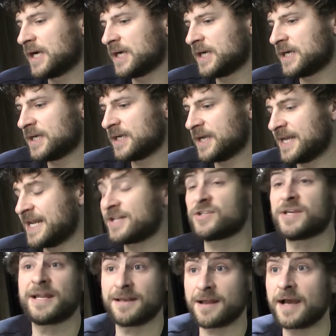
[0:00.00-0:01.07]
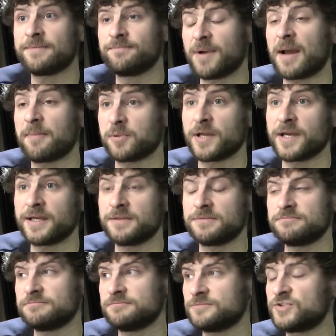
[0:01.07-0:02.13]
Uh, and actually, I, I
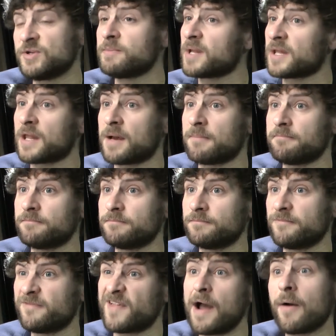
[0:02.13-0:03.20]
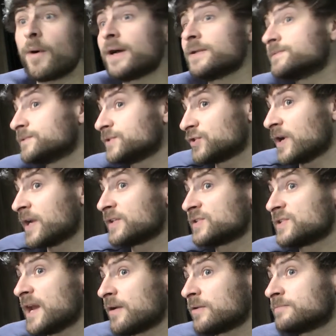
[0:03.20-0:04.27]
play Jim Dunlop flat wound
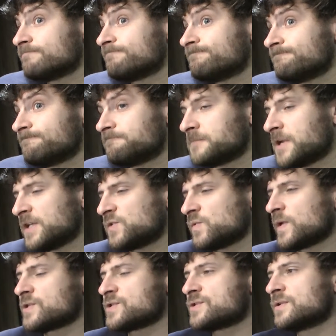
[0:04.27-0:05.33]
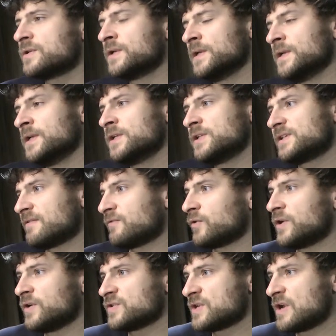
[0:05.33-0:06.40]
strings now. I switched
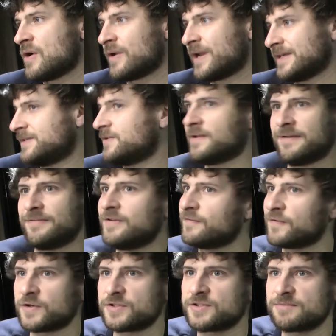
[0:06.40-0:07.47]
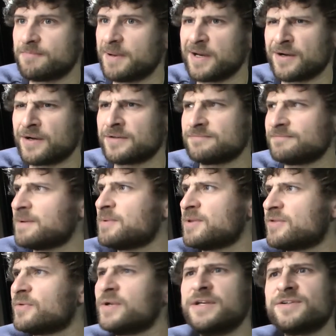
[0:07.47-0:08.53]
several years ago, and I still have the first pair,
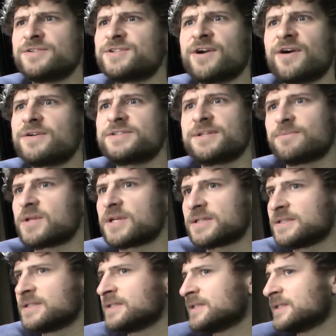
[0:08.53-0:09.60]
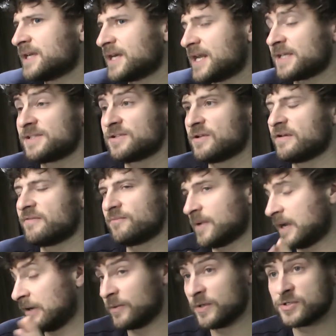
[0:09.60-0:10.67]
maybe three years ago or something, and I still have
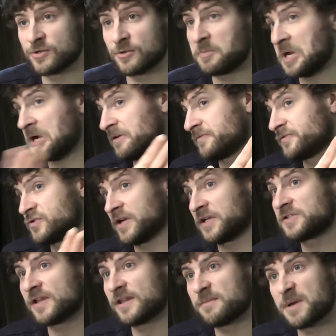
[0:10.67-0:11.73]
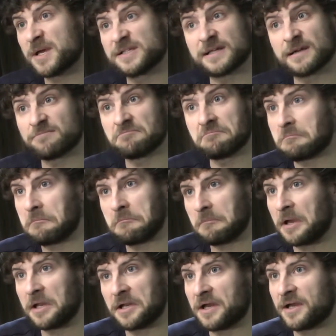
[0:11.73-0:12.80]
my original pair of strings on the bass. I'm,
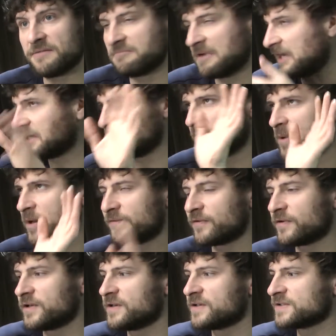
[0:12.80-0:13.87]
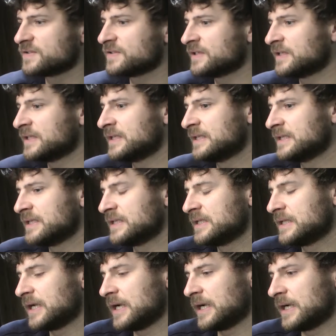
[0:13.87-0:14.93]
I, I leave them on for
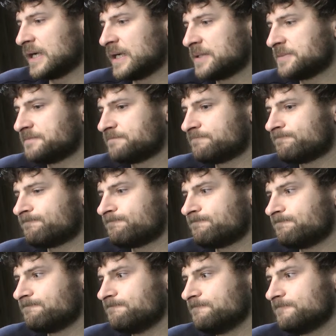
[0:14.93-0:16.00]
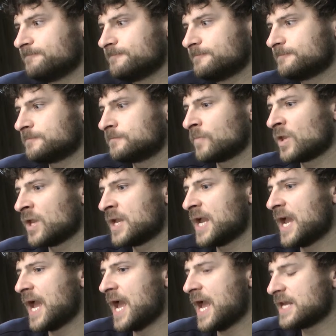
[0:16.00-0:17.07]
years. Um,
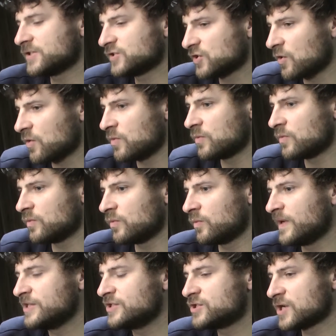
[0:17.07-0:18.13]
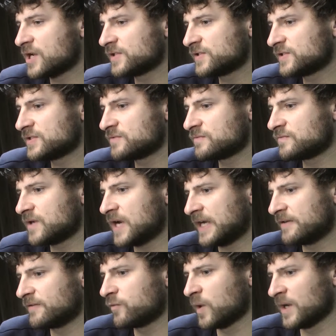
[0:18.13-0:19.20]
so we just
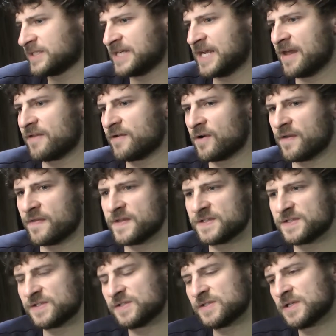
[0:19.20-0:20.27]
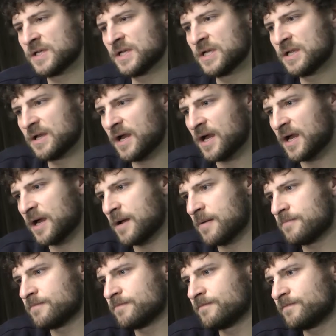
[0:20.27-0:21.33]
kind of worked together on this
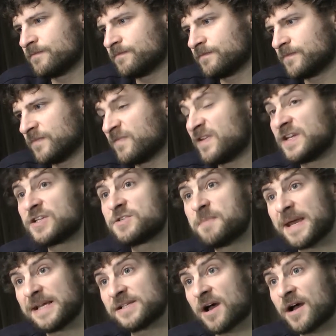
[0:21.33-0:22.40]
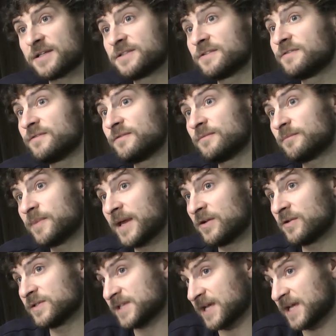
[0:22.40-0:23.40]
um, vintage bass octave pedal.